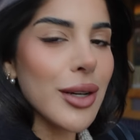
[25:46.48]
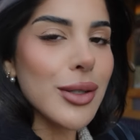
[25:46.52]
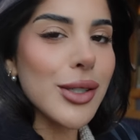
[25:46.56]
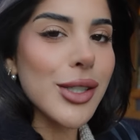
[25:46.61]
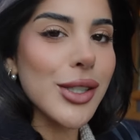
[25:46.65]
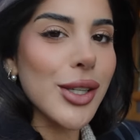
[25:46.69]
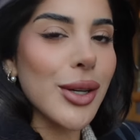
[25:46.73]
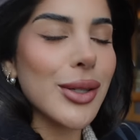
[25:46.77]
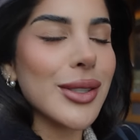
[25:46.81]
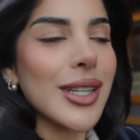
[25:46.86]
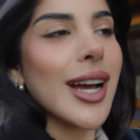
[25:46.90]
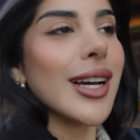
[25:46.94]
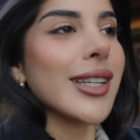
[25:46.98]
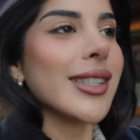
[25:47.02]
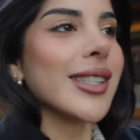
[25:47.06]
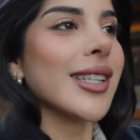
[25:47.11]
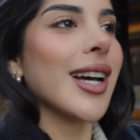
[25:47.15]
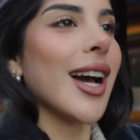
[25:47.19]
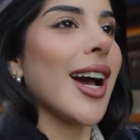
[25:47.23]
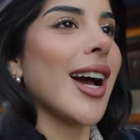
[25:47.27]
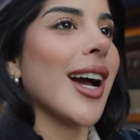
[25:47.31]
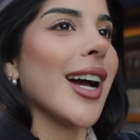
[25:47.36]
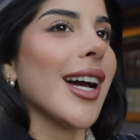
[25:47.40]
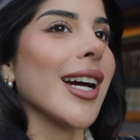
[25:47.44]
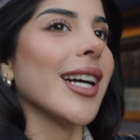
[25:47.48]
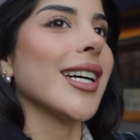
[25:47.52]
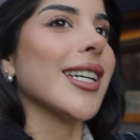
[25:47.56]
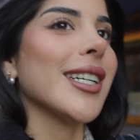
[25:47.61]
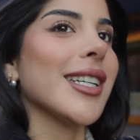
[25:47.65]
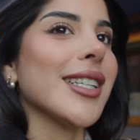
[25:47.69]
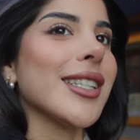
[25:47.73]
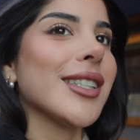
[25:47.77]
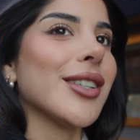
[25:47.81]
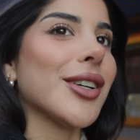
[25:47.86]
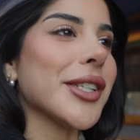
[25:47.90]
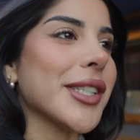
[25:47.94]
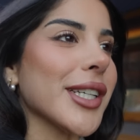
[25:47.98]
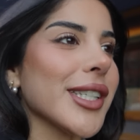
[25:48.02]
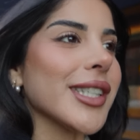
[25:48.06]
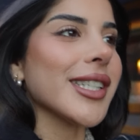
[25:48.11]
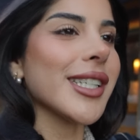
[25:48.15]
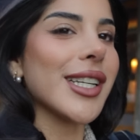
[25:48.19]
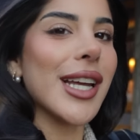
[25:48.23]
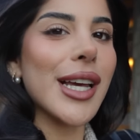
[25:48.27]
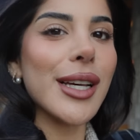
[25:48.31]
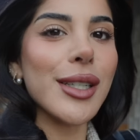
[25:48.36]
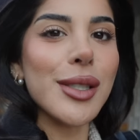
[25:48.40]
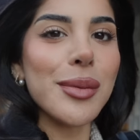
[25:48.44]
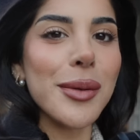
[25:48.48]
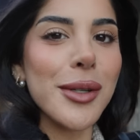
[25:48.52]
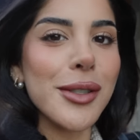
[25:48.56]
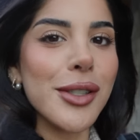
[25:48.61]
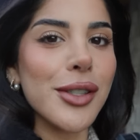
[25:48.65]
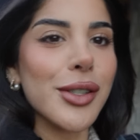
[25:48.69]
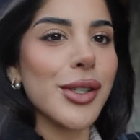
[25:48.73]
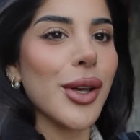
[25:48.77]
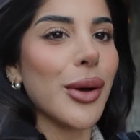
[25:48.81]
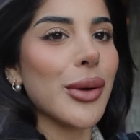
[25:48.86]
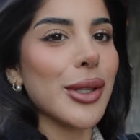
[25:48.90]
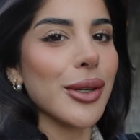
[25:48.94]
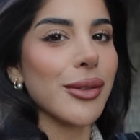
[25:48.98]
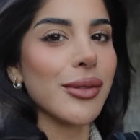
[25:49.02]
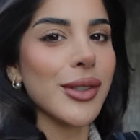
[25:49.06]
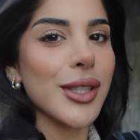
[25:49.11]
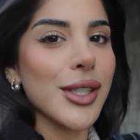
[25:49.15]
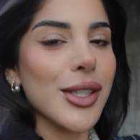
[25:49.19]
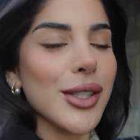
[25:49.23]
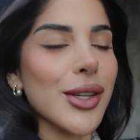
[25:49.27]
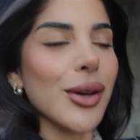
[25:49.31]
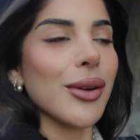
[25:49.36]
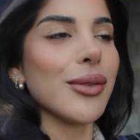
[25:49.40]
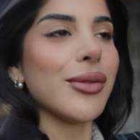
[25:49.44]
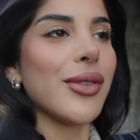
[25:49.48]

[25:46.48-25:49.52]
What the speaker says: was so nice, guys. Honestly, today's been so lovely so